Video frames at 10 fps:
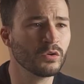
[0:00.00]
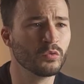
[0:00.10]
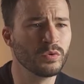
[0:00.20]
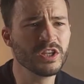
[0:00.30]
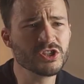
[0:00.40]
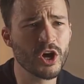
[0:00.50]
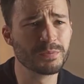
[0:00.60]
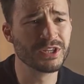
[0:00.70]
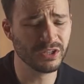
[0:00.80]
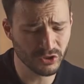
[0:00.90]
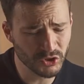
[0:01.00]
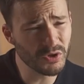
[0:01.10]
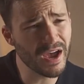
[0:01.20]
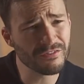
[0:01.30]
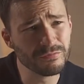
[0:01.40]
With this option, you
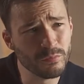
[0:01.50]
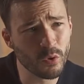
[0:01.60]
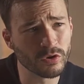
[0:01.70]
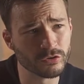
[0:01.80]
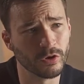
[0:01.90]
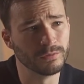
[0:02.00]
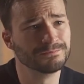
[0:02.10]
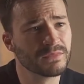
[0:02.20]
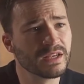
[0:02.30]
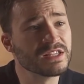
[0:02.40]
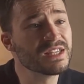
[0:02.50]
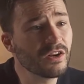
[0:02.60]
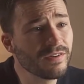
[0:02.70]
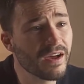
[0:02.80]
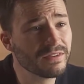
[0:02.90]
have more control. Instead
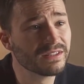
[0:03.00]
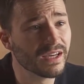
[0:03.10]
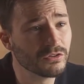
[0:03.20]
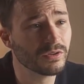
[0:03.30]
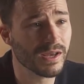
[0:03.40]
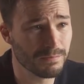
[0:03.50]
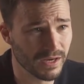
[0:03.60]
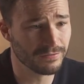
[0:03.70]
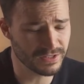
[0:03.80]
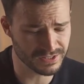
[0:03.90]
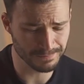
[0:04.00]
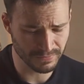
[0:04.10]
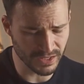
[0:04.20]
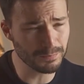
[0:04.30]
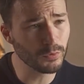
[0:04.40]
of having day-to-day benefits,
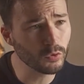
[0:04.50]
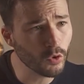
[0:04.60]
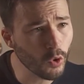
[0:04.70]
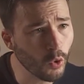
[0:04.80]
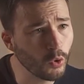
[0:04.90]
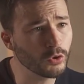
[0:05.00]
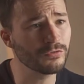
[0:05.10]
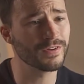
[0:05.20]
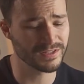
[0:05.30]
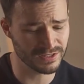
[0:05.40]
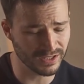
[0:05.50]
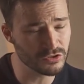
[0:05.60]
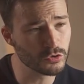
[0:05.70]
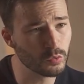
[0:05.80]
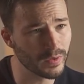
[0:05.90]
they pool all your funds
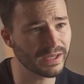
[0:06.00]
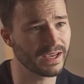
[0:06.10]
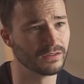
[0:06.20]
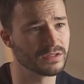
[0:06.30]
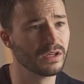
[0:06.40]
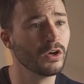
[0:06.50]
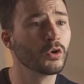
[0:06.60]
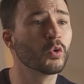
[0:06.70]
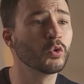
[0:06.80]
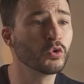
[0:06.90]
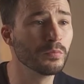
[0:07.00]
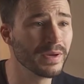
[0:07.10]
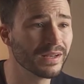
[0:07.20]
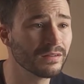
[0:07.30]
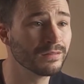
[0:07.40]
into one account, called your
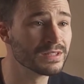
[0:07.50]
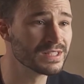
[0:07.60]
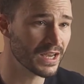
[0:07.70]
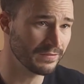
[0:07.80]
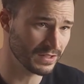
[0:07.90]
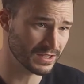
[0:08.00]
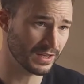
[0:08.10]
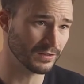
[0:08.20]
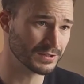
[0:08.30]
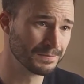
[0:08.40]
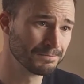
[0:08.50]
medical savings account.